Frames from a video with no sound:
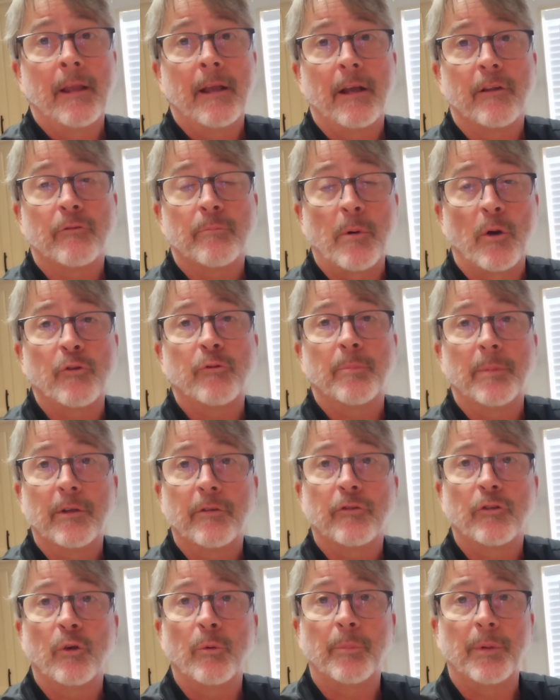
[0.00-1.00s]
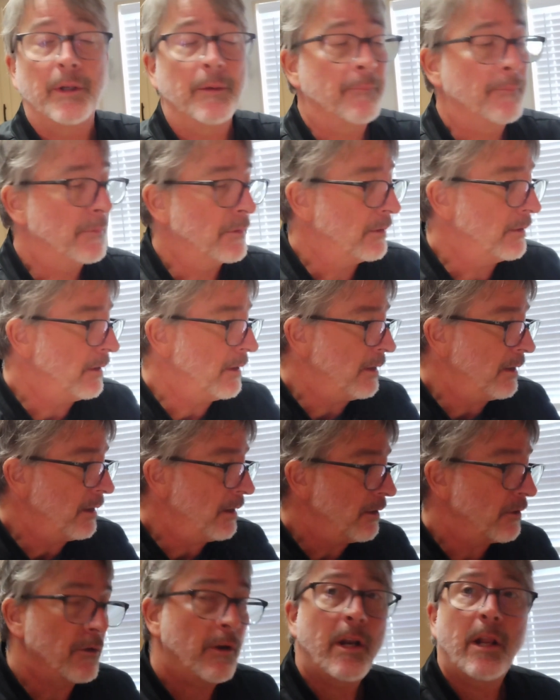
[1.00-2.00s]
It's supposed to be soupy.
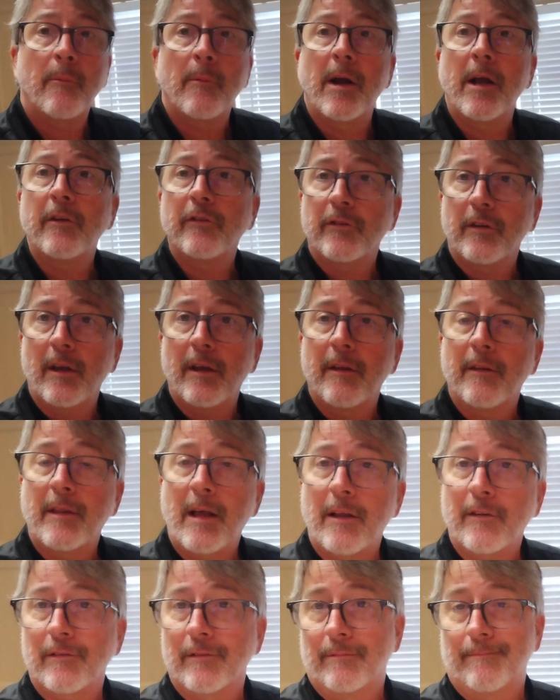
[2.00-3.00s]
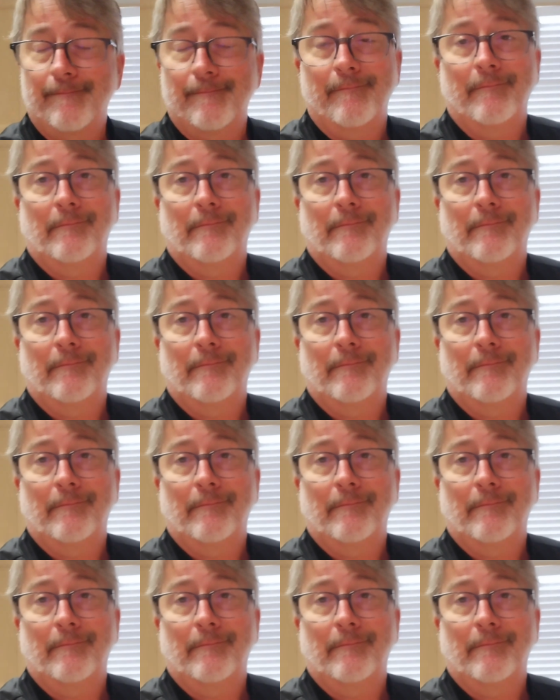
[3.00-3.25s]
But anyways, that's